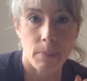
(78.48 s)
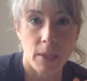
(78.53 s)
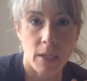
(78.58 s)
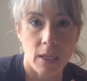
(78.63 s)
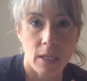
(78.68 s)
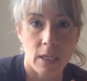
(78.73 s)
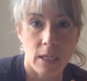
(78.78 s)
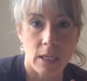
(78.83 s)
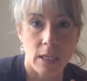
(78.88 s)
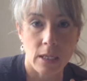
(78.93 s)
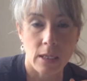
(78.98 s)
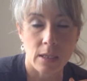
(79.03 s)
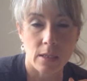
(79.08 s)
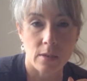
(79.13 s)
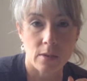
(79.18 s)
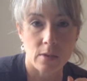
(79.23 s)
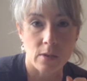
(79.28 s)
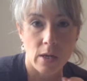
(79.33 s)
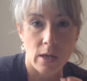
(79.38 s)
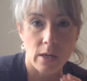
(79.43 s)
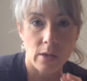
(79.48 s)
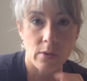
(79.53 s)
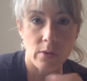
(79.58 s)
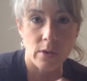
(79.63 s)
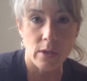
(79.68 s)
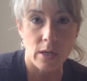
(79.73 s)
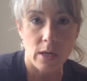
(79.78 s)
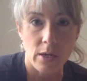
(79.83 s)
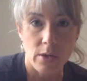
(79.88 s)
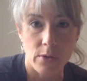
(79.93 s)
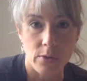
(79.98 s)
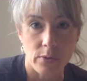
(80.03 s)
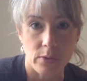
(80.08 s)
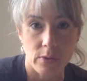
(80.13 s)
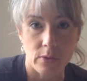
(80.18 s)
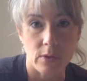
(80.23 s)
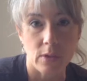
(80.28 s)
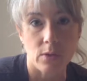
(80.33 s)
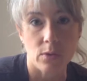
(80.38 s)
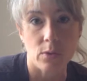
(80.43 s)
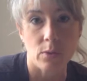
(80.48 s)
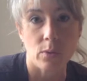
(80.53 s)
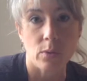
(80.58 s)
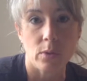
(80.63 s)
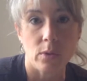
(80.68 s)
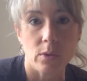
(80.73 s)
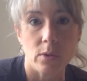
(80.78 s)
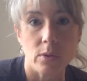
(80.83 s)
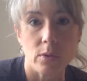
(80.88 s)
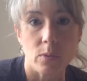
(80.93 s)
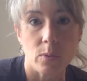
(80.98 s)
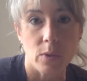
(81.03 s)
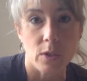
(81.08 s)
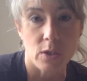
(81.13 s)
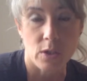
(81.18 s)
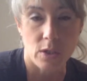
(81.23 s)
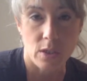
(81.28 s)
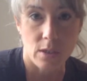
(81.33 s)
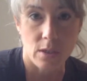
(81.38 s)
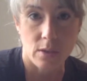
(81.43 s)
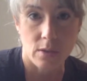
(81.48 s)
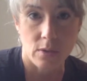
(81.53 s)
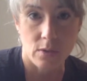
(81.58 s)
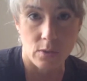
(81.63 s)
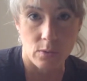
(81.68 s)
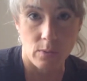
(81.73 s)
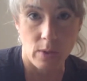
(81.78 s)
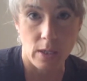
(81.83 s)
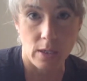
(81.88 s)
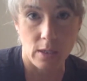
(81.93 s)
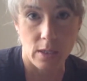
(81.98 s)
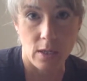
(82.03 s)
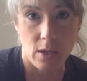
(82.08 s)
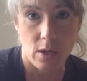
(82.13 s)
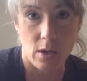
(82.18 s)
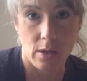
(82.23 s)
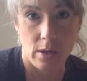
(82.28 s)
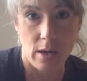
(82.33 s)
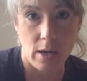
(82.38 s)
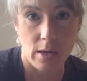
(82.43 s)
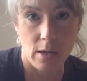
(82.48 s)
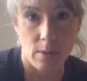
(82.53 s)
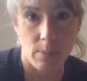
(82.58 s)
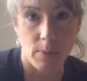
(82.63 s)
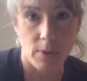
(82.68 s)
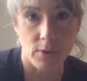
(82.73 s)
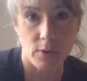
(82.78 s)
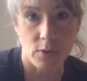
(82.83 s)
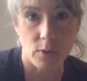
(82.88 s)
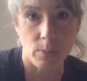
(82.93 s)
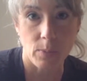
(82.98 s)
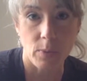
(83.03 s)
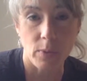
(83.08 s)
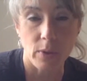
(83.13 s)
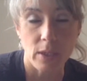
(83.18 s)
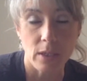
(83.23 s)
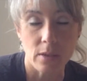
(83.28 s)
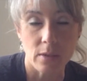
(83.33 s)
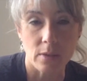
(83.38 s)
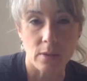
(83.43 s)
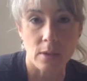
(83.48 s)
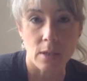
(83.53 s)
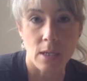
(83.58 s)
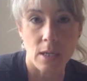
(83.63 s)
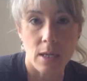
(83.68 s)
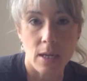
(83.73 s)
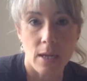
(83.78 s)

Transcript: But in the style that I use essential oils, which is directly on acupuncture points,